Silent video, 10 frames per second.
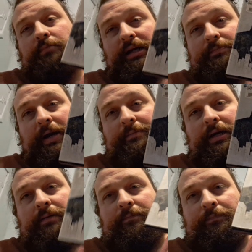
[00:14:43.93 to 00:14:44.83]
best
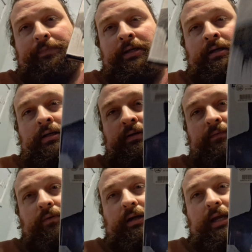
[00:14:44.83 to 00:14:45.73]
Batman,
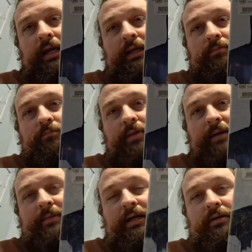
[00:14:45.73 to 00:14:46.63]
4K
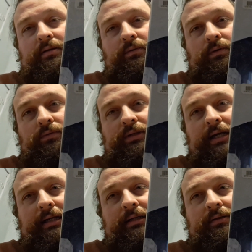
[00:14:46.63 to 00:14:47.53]
Batman, the one with
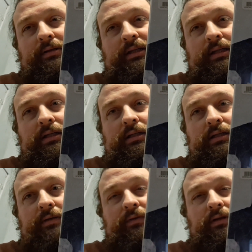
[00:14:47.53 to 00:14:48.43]
Jack Nicholson.
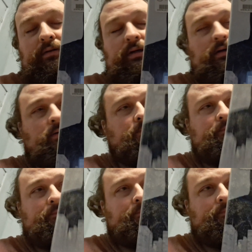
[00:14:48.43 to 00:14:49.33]
If you don't know,
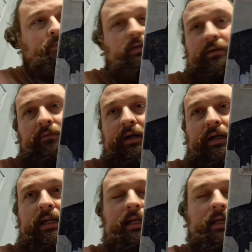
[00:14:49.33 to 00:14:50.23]
you're a
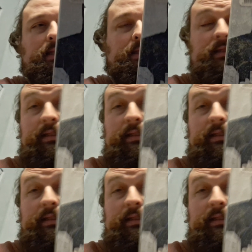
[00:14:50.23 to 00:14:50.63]
fucking idiot. This